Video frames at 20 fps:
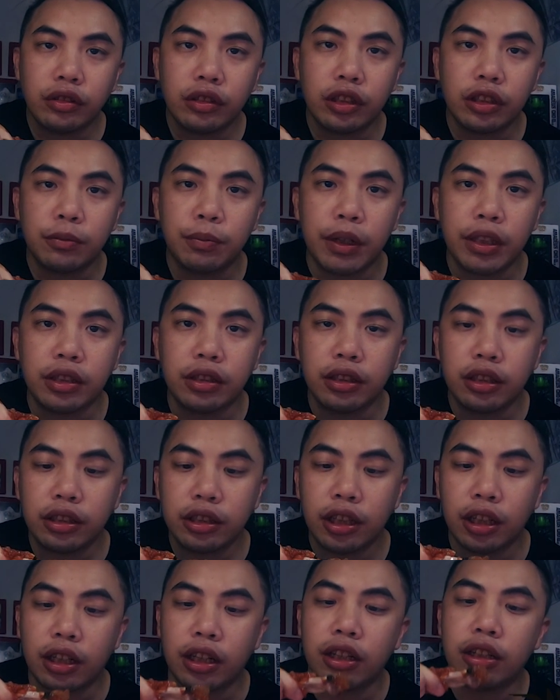the
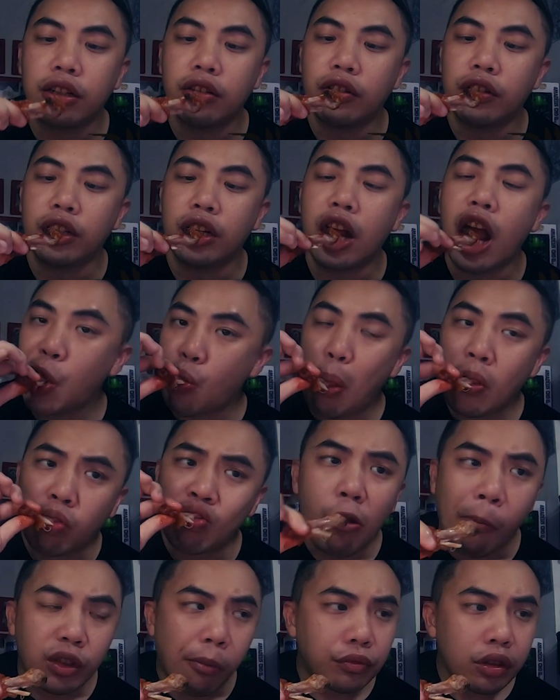spiciness kick in already.
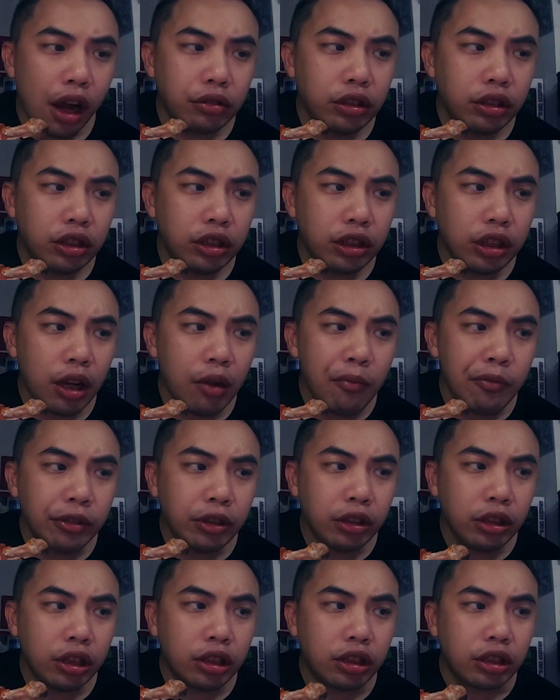It's some
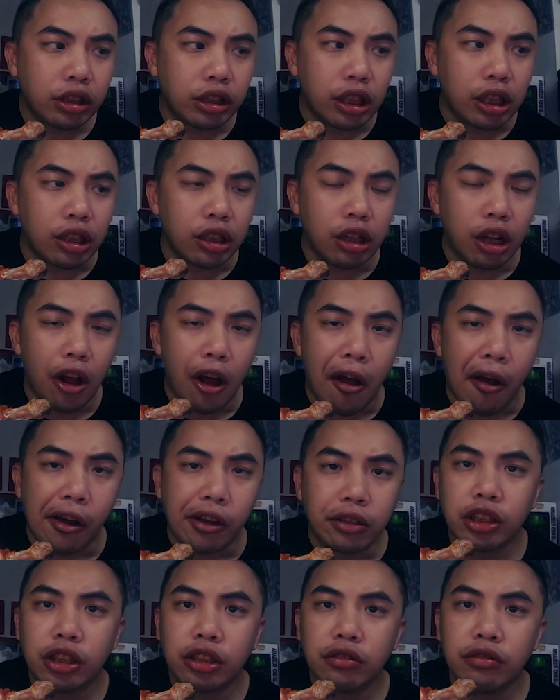sort of like
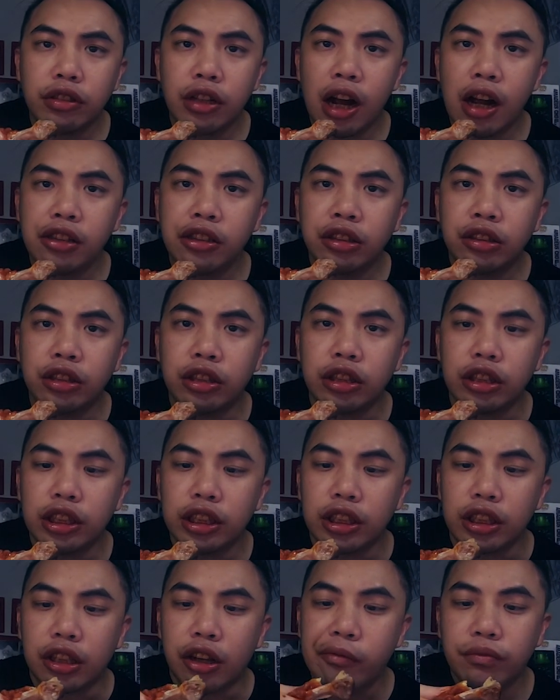the caramelized rice
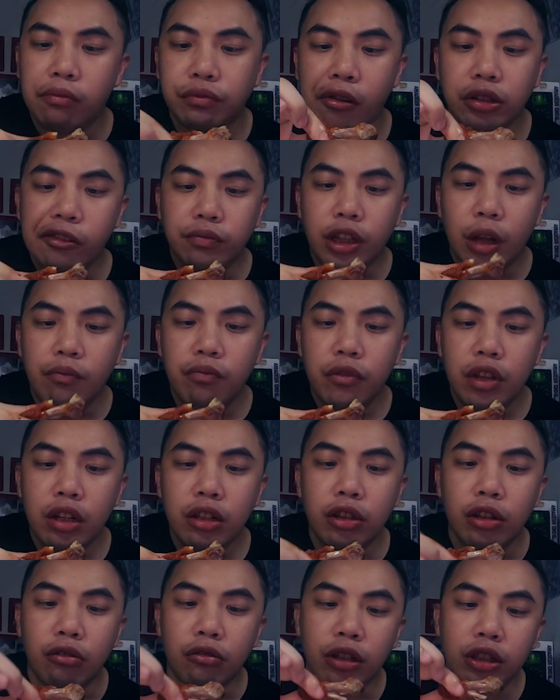chili,
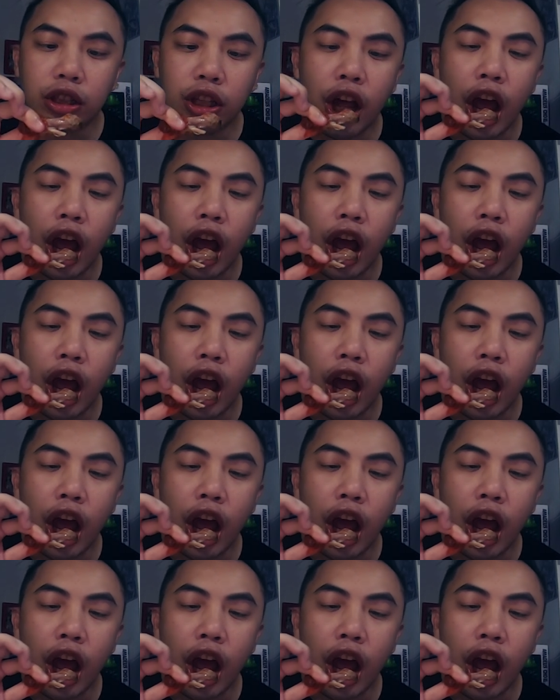something towards